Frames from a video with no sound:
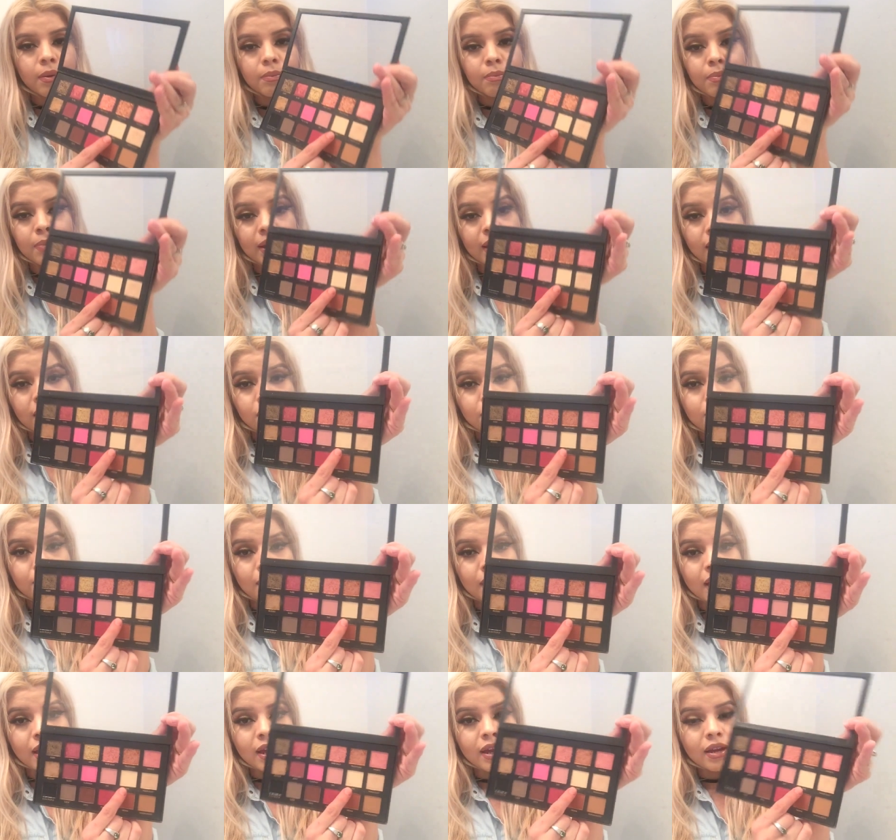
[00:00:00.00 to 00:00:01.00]

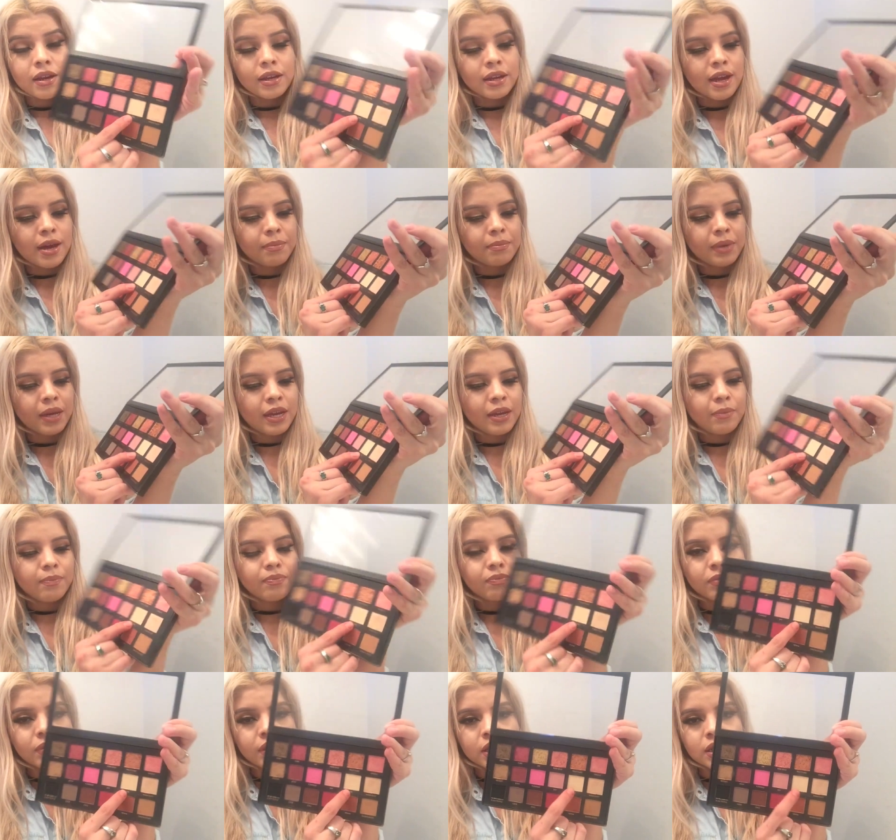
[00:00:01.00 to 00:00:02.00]

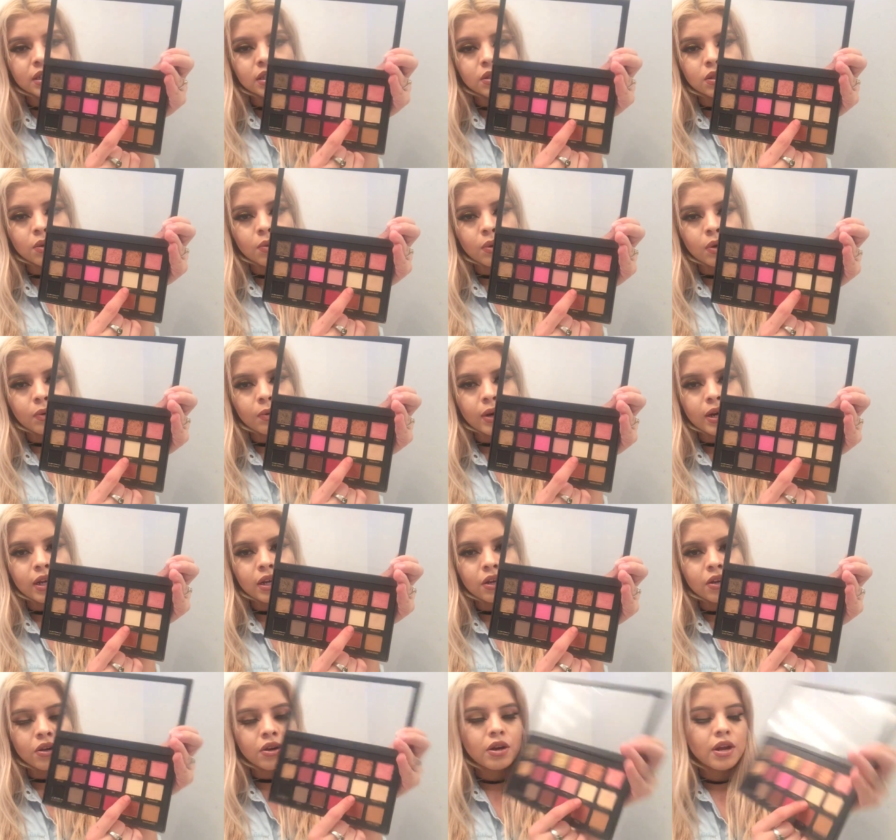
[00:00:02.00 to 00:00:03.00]
this is the one right
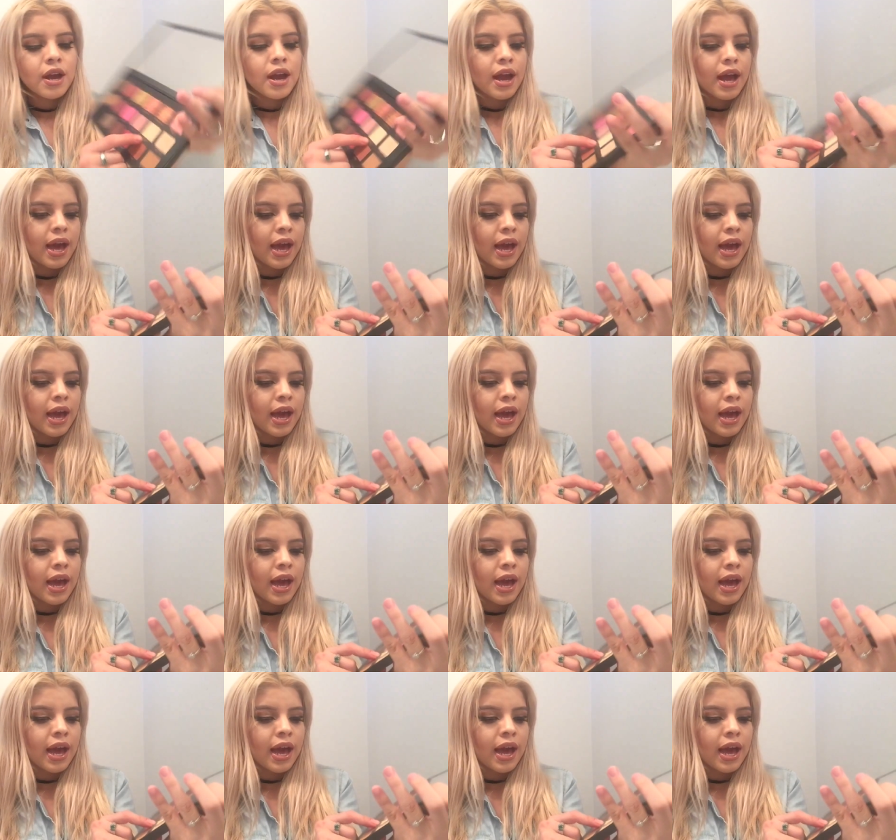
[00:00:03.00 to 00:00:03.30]
here.